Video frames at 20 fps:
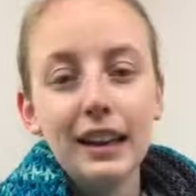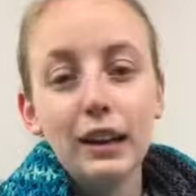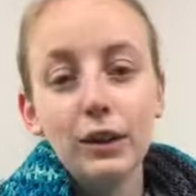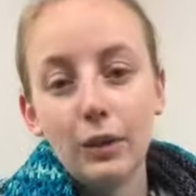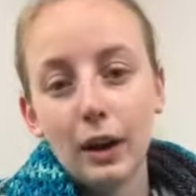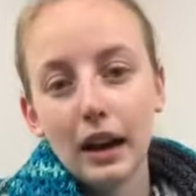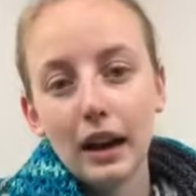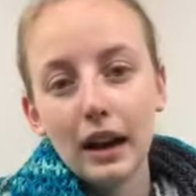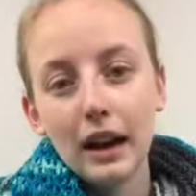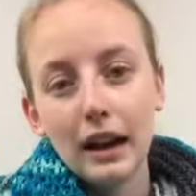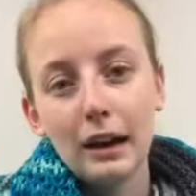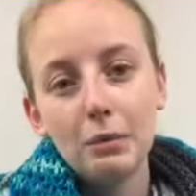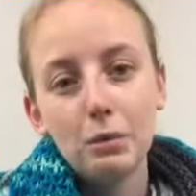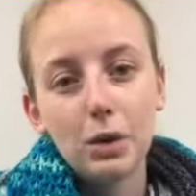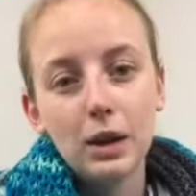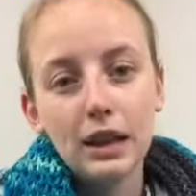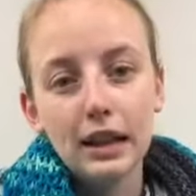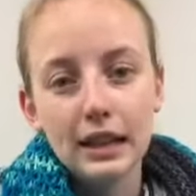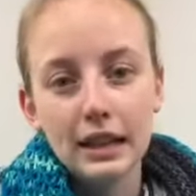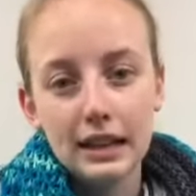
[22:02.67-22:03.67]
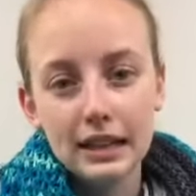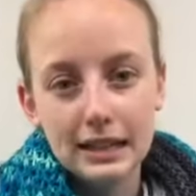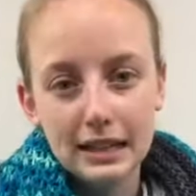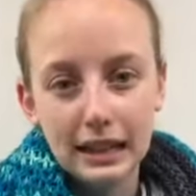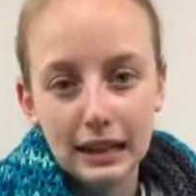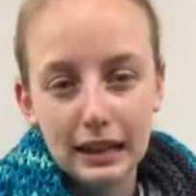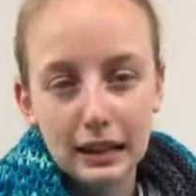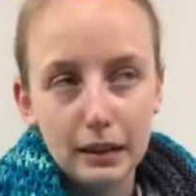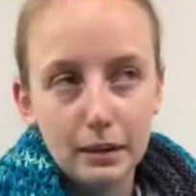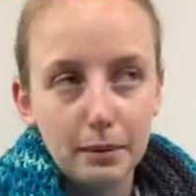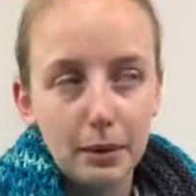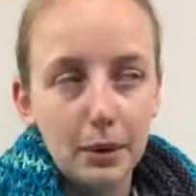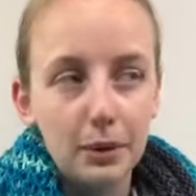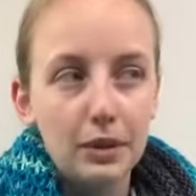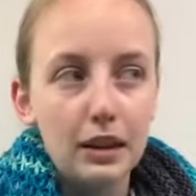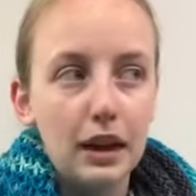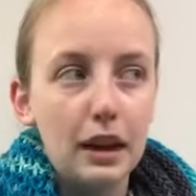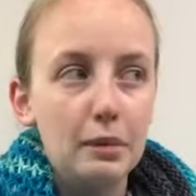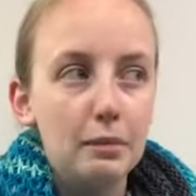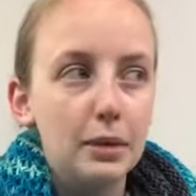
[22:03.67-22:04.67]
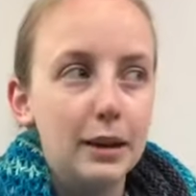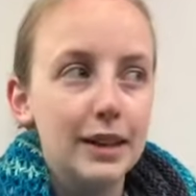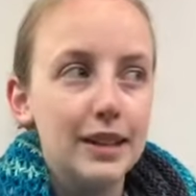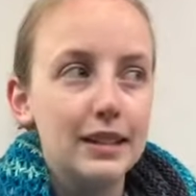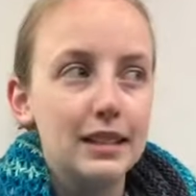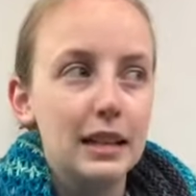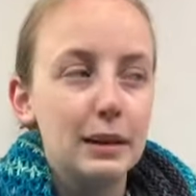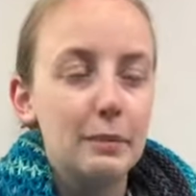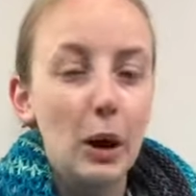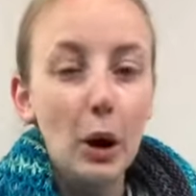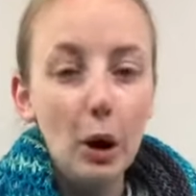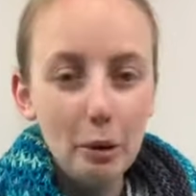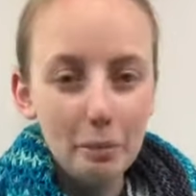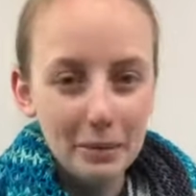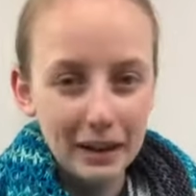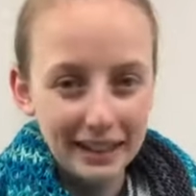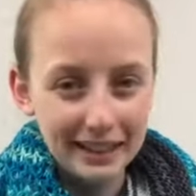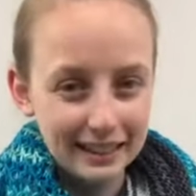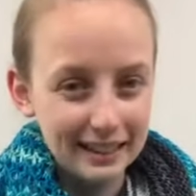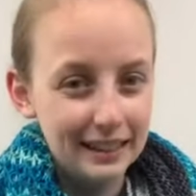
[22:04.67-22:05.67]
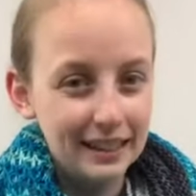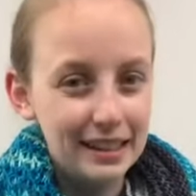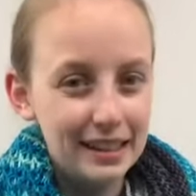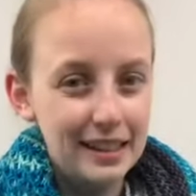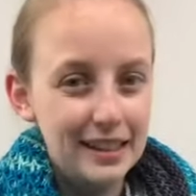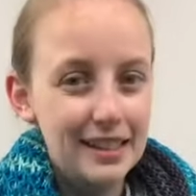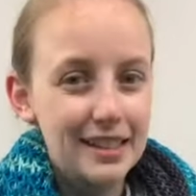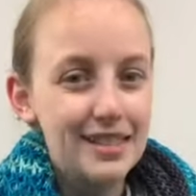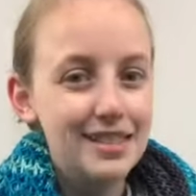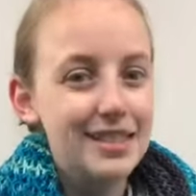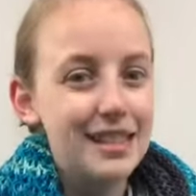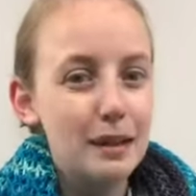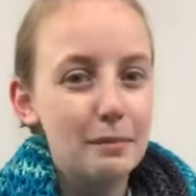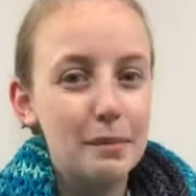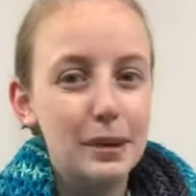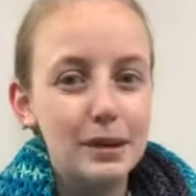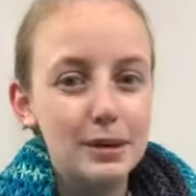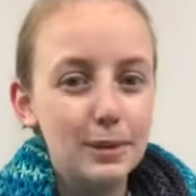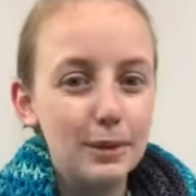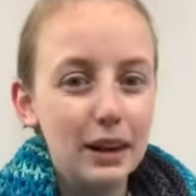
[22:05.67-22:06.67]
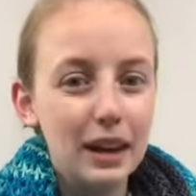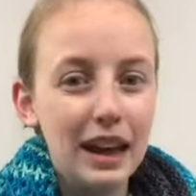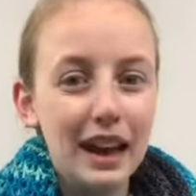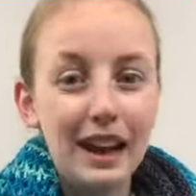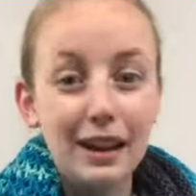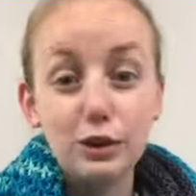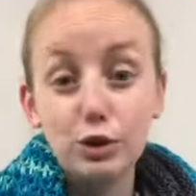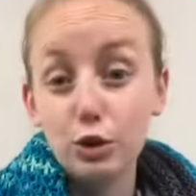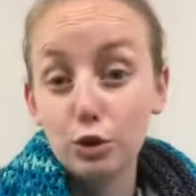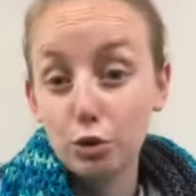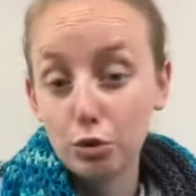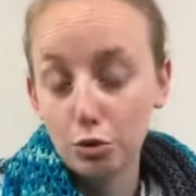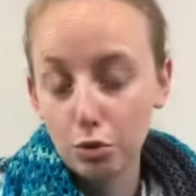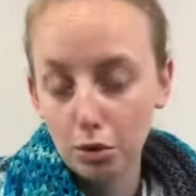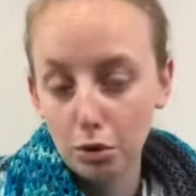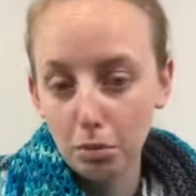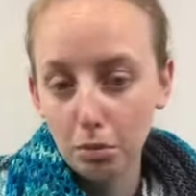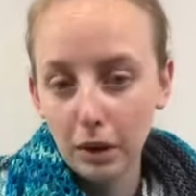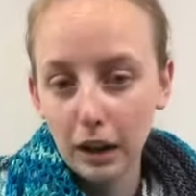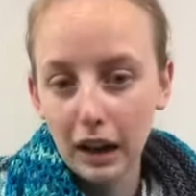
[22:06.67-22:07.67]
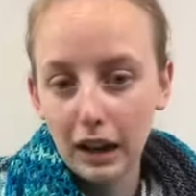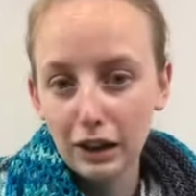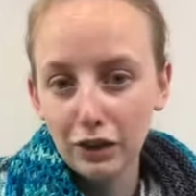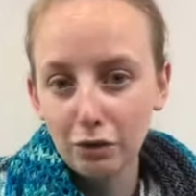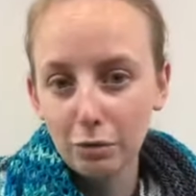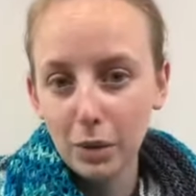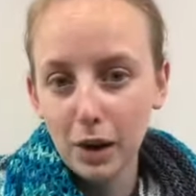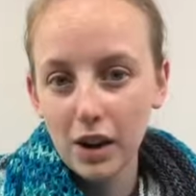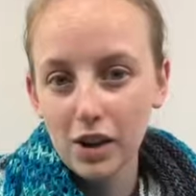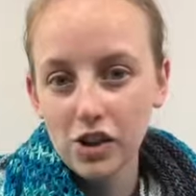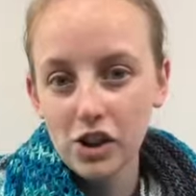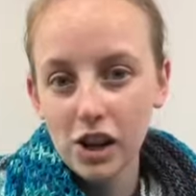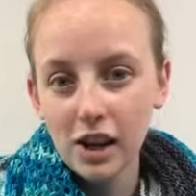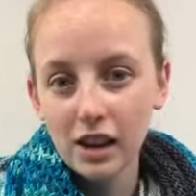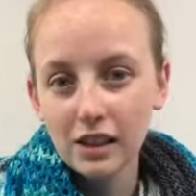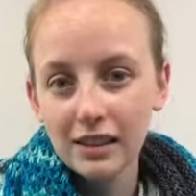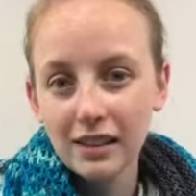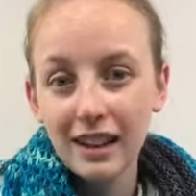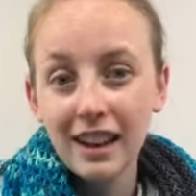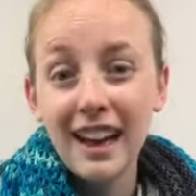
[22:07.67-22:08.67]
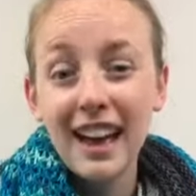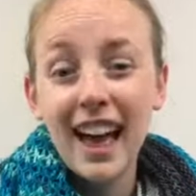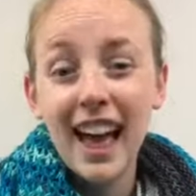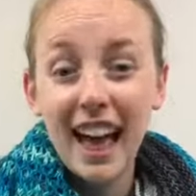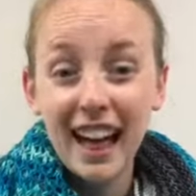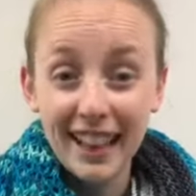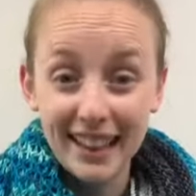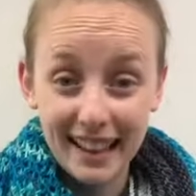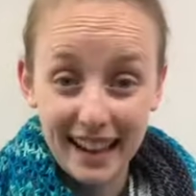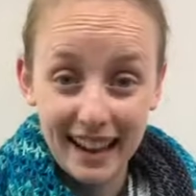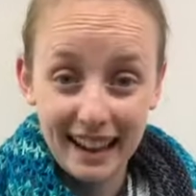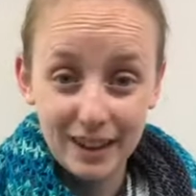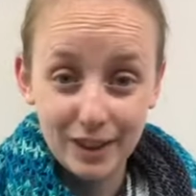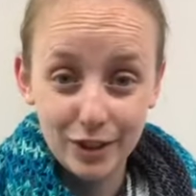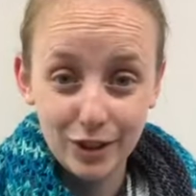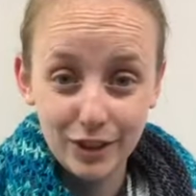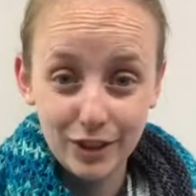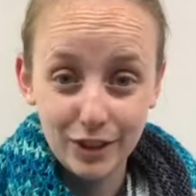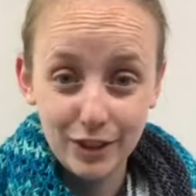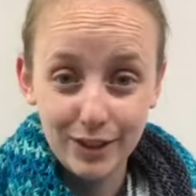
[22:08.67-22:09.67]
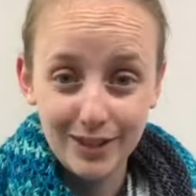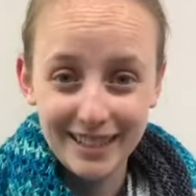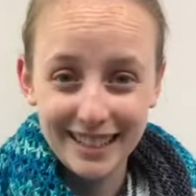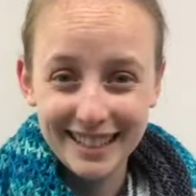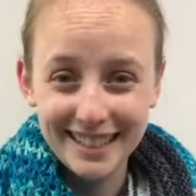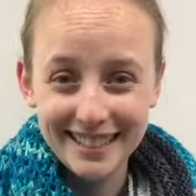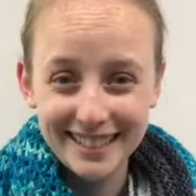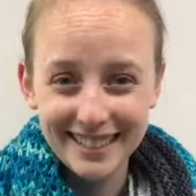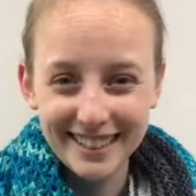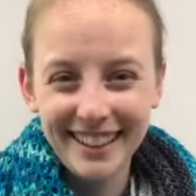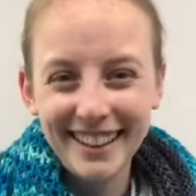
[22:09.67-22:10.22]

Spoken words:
anyway, I'm really excited about that because I'm hoping that by doing it as a group kind of project, I'll actually do it.